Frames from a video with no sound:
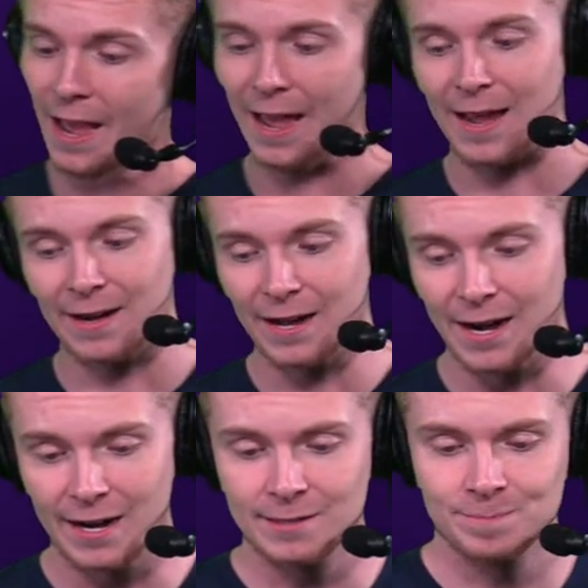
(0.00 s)
And
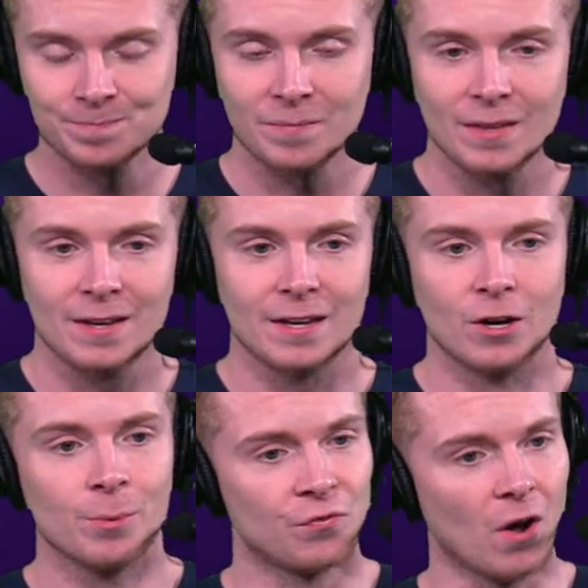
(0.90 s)
uh,
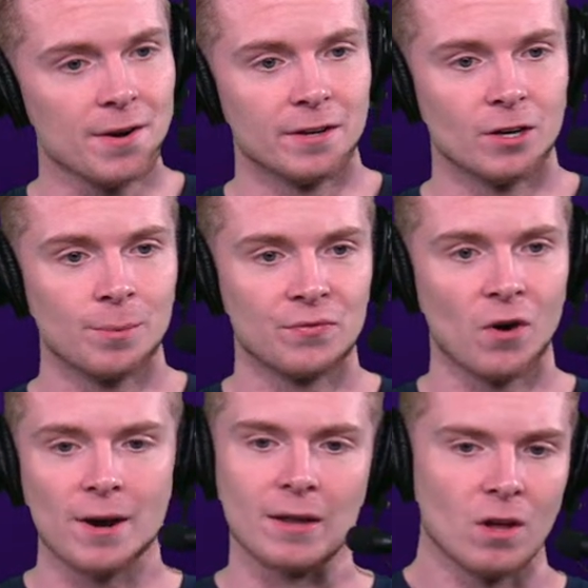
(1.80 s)
it'll be fun. It'll be
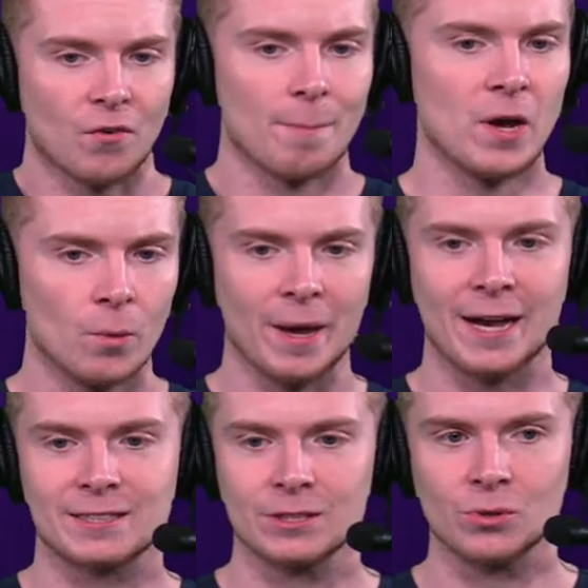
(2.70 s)
fun. I love our
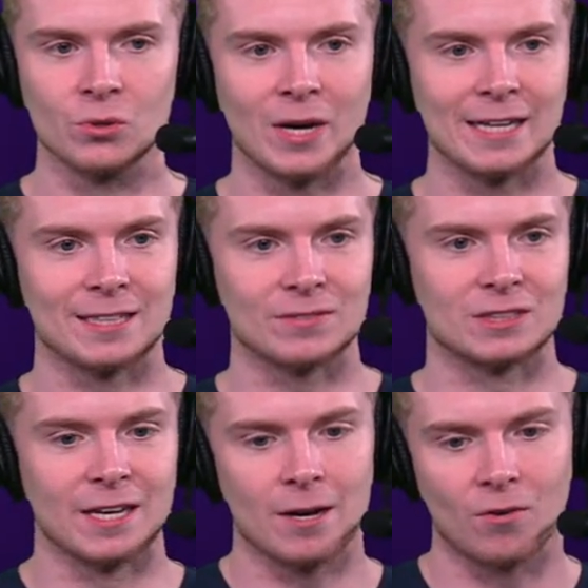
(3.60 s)
mailbag. See what you guys have to
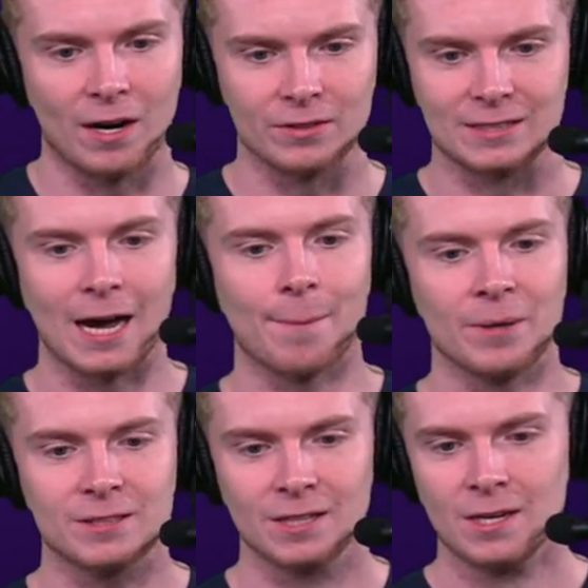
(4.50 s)
say around the
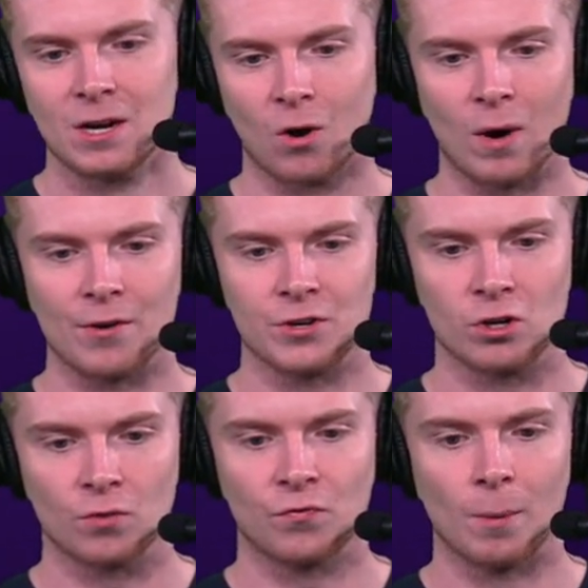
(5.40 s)
topics around
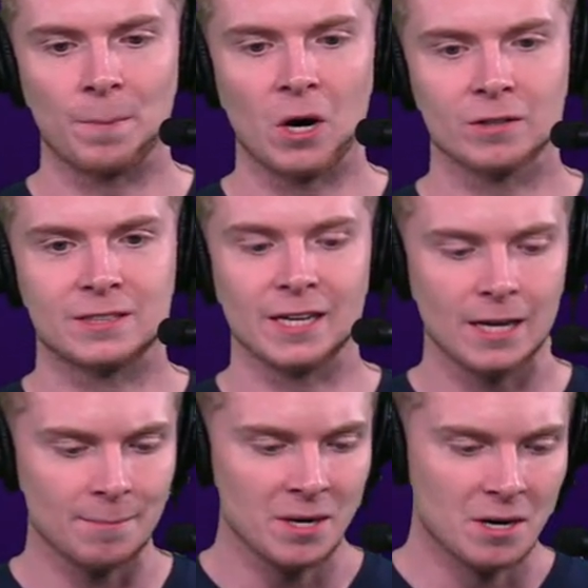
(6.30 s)
your football
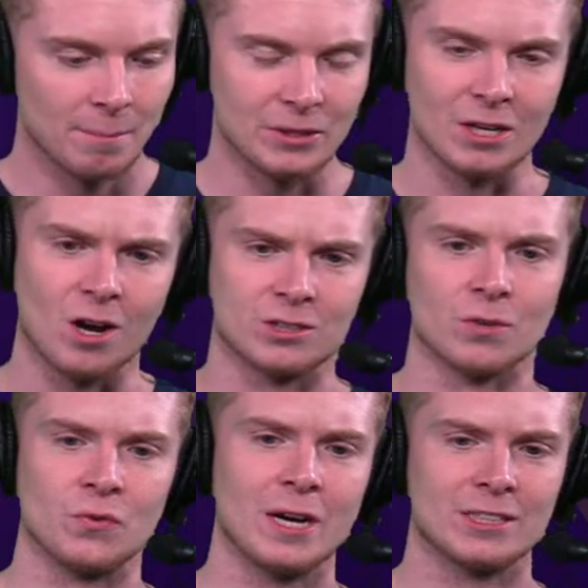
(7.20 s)
team. But then also,
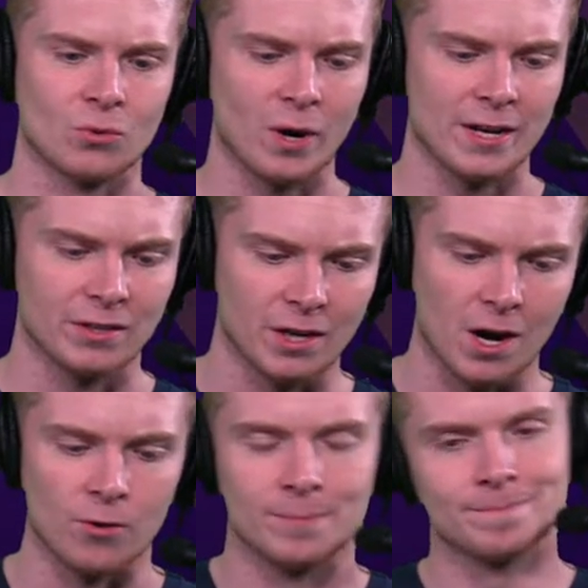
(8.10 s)
if you guys are ready to
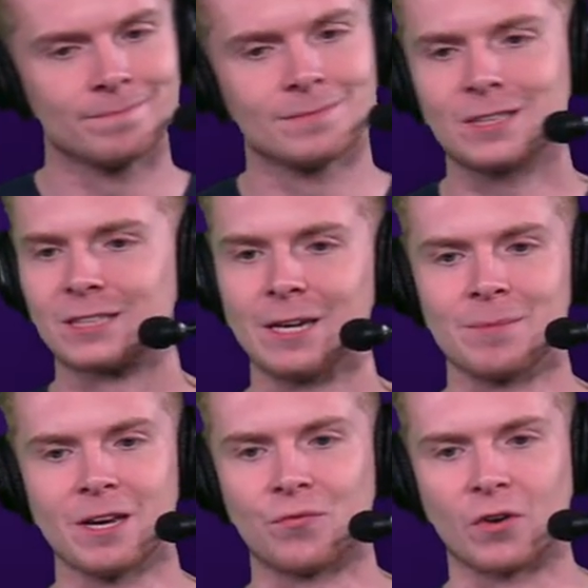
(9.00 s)
go, just give
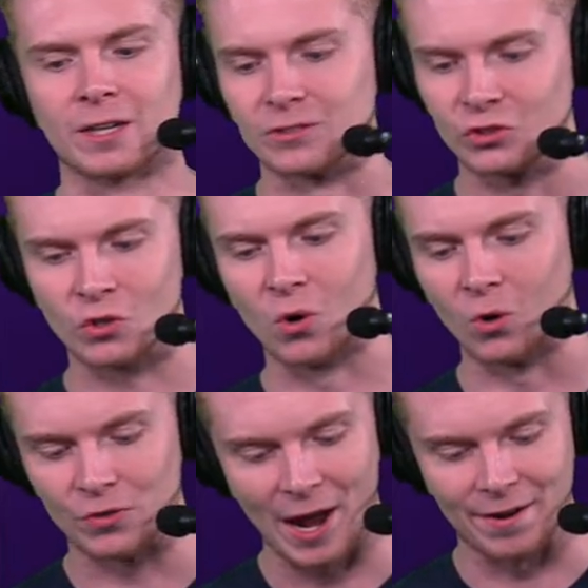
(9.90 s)
me a freaking
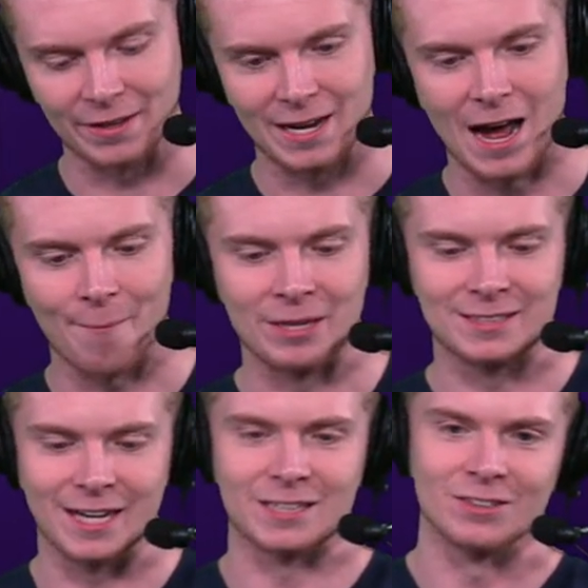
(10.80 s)
skull down in the comment
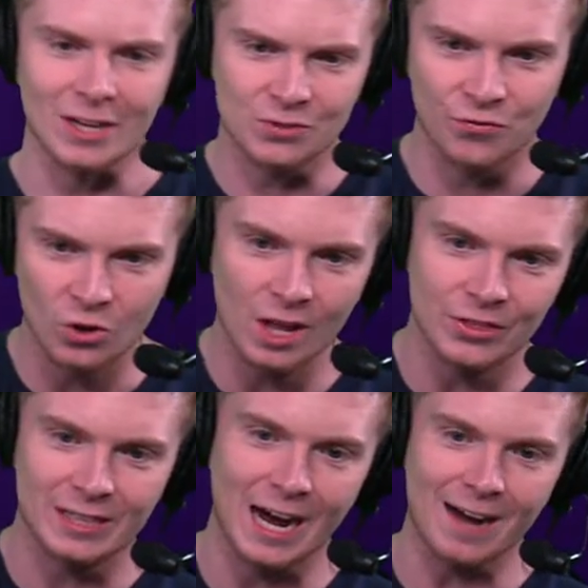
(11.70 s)
section. Let's flood
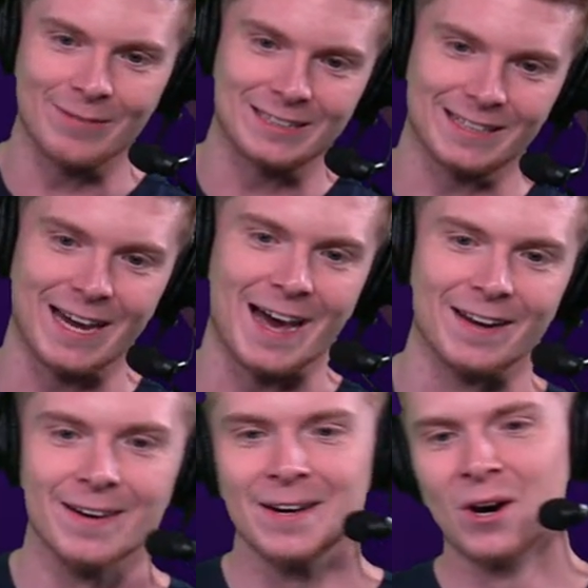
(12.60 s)
the comments
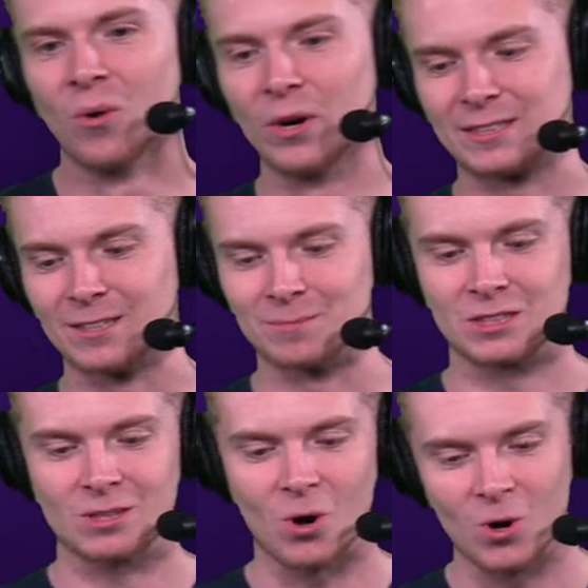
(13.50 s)
again with some
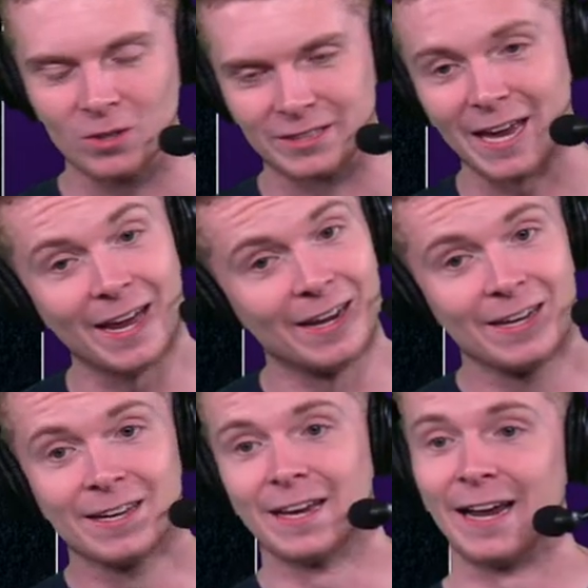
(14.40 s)
skulls. And
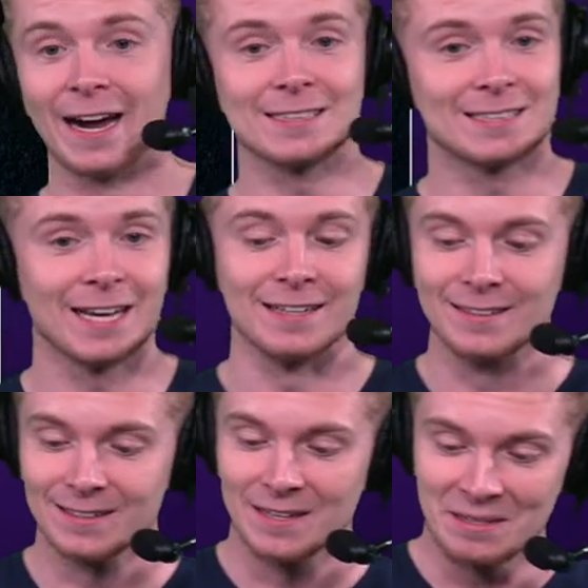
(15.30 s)
hey, I said it
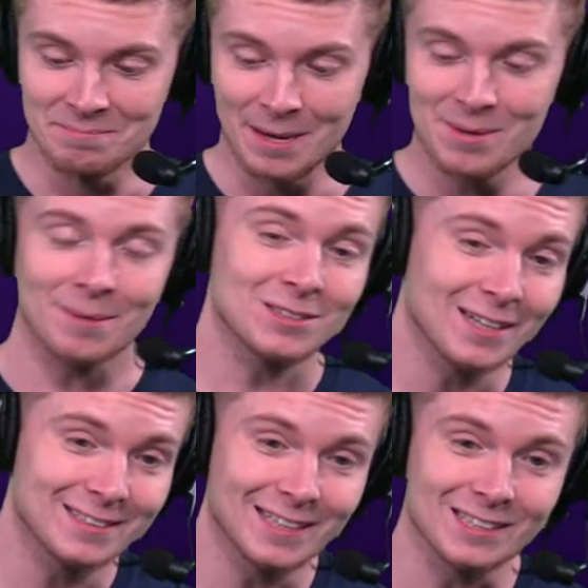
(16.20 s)
maybe I'm
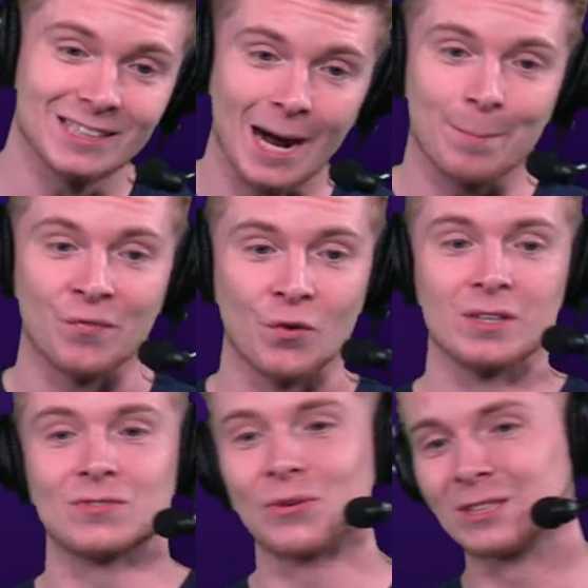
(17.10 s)
trying to take a shot before
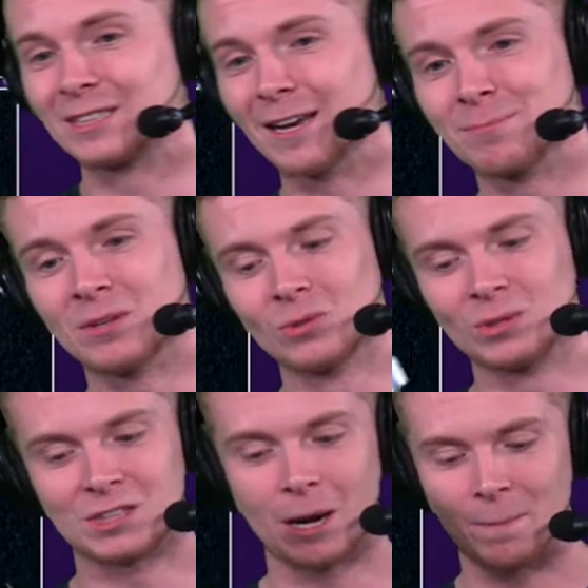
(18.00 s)
this first segment,
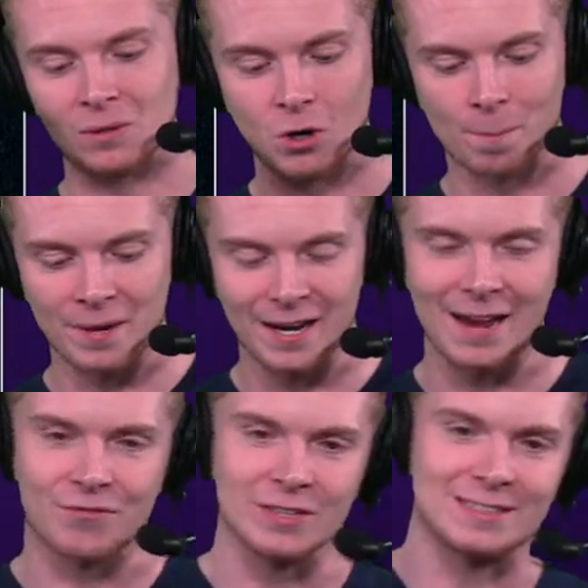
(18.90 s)
loosen up a little bit.
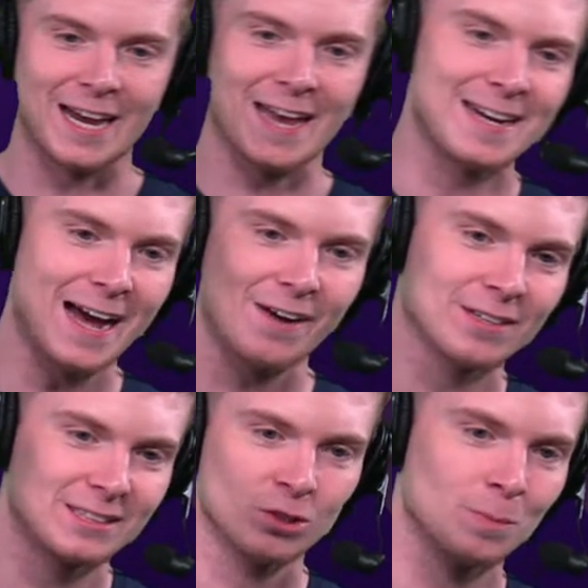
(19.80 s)
Every
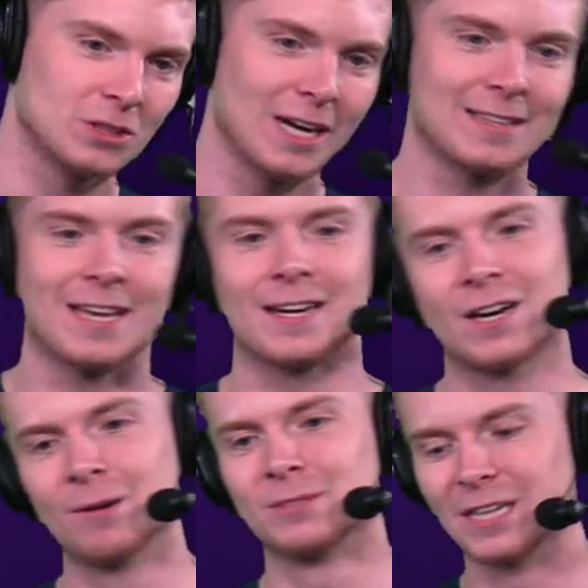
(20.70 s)
$10 super chat that
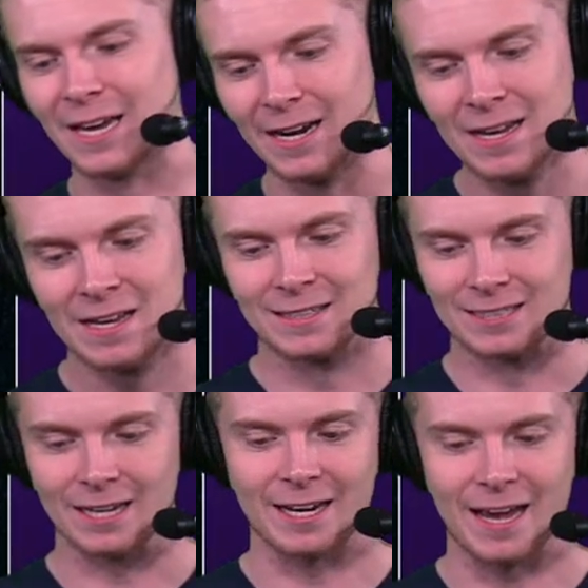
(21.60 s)
comes in
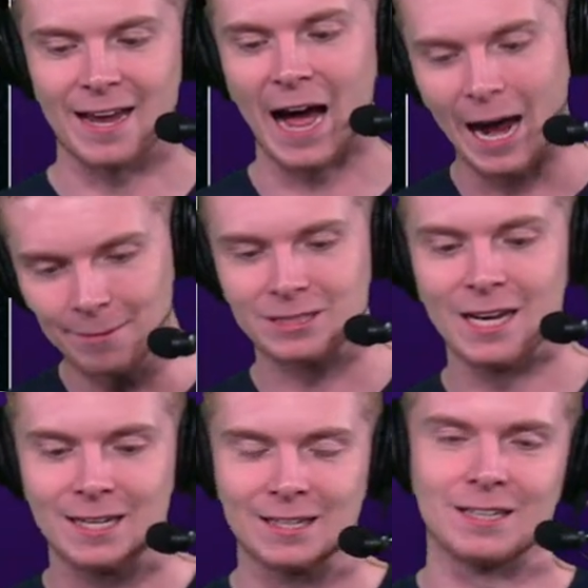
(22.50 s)
today, I'm
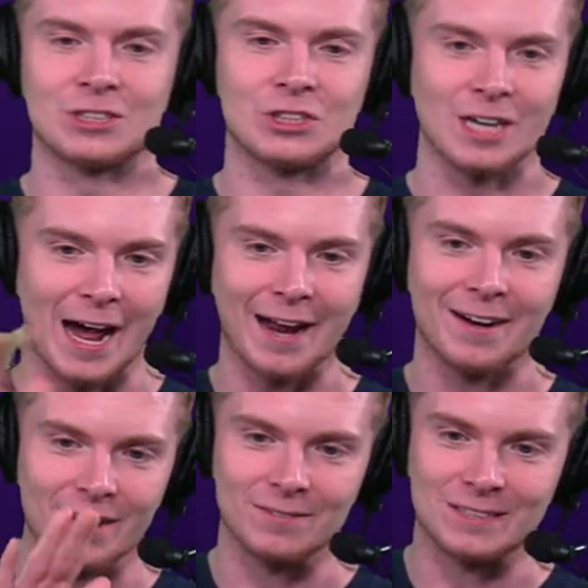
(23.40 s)
taking a shot
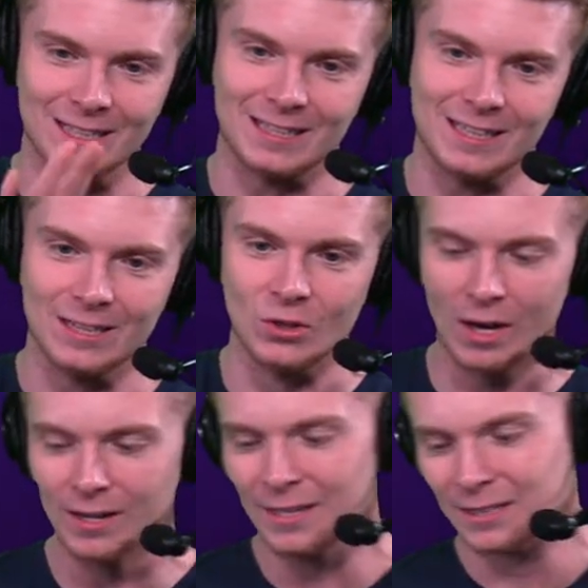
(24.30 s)
of tequila.